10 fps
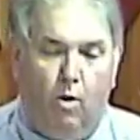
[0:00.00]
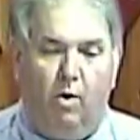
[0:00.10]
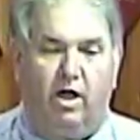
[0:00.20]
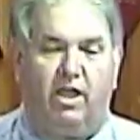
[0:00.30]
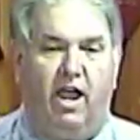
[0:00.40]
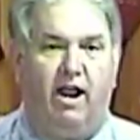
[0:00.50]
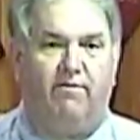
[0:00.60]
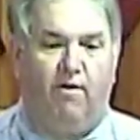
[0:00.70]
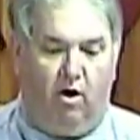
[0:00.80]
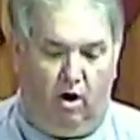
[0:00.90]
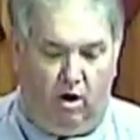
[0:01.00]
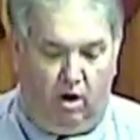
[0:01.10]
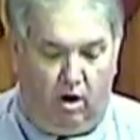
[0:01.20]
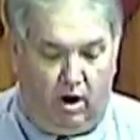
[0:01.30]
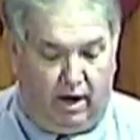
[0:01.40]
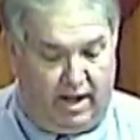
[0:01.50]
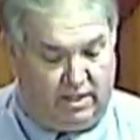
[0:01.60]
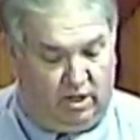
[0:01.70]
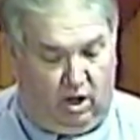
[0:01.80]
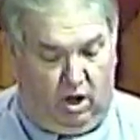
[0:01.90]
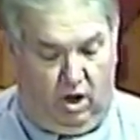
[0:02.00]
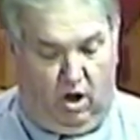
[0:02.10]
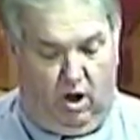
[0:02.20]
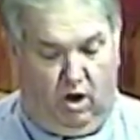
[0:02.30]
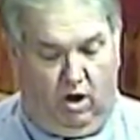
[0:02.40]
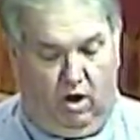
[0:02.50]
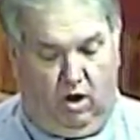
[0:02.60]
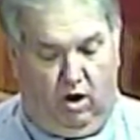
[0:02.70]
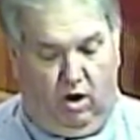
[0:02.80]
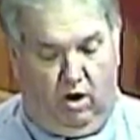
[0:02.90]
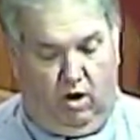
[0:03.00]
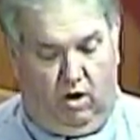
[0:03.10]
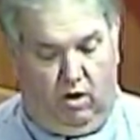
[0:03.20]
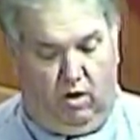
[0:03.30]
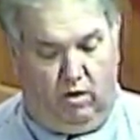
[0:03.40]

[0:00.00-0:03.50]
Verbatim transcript: will care for his own.